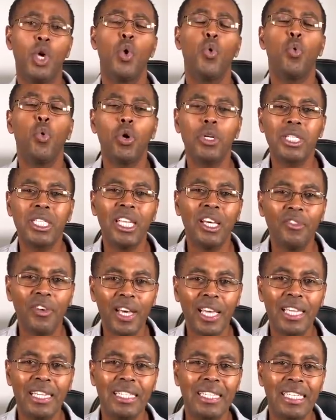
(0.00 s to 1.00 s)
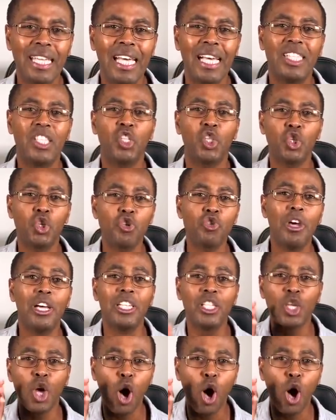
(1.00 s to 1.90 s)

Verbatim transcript: Whatever it takes, dress